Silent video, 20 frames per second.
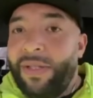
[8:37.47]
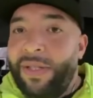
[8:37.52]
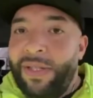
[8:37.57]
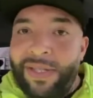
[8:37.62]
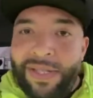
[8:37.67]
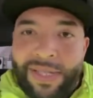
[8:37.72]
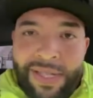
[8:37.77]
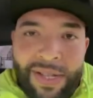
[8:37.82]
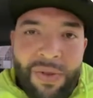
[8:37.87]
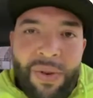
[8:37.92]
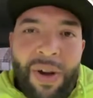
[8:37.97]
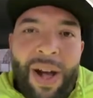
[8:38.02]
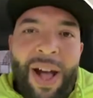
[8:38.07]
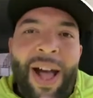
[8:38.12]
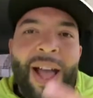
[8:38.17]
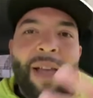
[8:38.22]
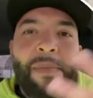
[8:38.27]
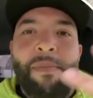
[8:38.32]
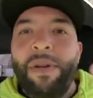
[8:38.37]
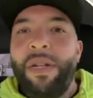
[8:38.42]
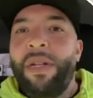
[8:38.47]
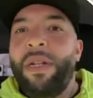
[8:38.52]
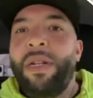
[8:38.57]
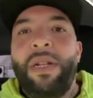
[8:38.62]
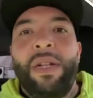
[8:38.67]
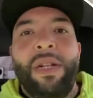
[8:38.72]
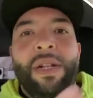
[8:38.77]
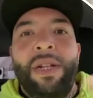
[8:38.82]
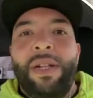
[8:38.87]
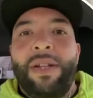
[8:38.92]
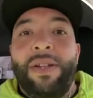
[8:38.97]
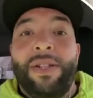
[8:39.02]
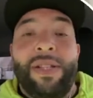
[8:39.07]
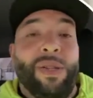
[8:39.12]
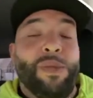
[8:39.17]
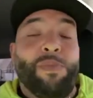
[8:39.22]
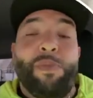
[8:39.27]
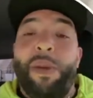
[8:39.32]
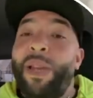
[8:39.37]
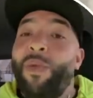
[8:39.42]
still high, but because I
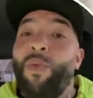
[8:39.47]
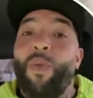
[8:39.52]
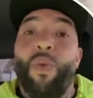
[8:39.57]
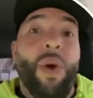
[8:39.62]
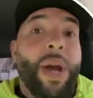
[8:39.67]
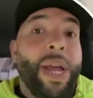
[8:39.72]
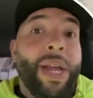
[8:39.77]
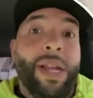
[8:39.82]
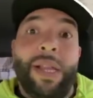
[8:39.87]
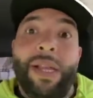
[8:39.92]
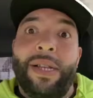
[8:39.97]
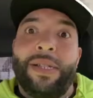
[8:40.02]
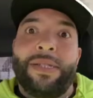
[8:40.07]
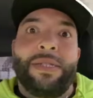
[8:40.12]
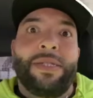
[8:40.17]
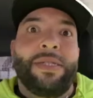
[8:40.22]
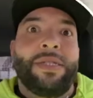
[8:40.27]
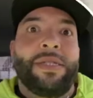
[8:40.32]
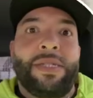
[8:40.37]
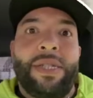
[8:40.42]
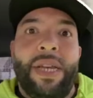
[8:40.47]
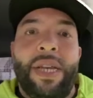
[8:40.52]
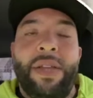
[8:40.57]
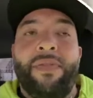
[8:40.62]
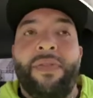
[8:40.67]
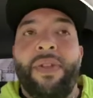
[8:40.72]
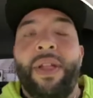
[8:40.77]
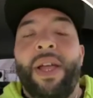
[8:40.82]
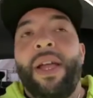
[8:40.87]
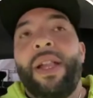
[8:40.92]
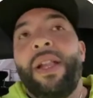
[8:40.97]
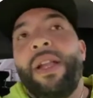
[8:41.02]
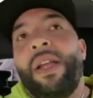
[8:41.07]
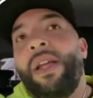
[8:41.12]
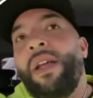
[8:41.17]
was paying way less in the States for that.